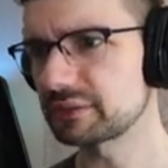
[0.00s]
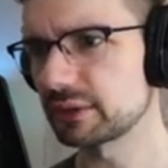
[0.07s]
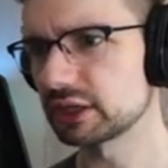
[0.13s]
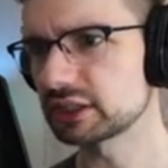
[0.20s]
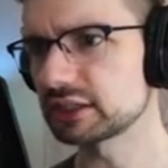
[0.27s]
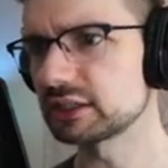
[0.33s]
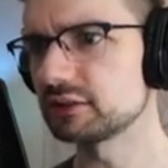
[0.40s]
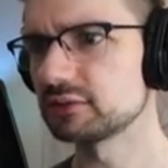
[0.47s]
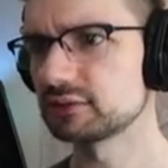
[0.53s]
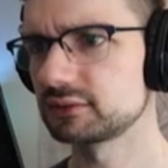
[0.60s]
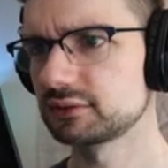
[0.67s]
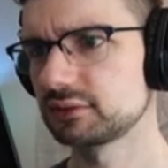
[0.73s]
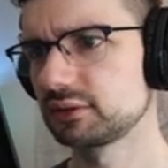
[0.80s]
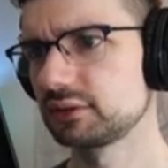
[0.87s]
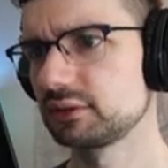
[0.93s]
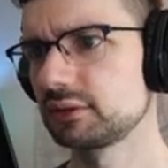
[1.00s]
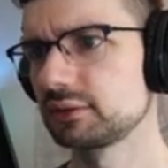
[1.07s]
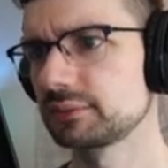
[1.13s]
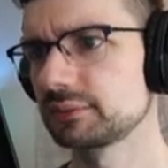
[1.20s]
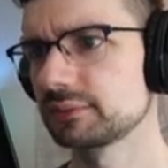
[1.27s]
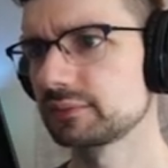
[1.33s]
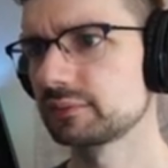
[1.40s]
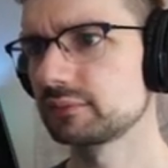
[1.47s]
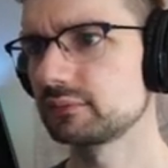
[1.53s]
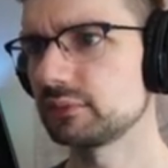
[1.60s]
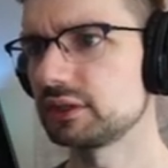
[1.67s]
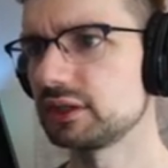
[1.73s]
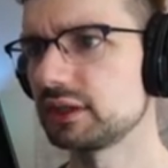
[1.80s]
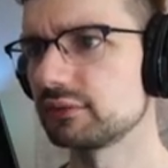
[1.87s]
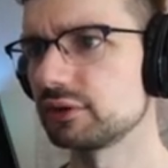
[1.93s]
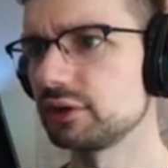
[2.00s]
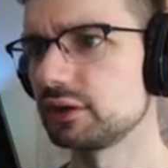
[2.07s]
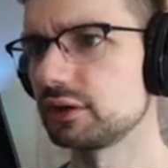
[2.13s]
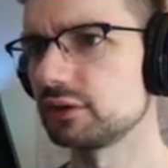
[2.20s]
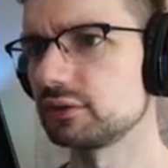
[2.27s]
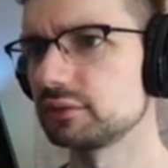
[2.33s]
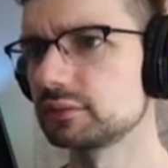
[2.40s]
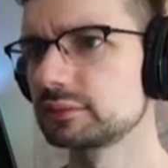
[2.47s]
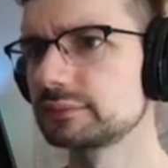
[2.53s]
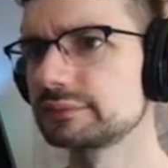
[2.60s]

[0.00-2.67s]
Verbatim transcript: monkeys, but you never know.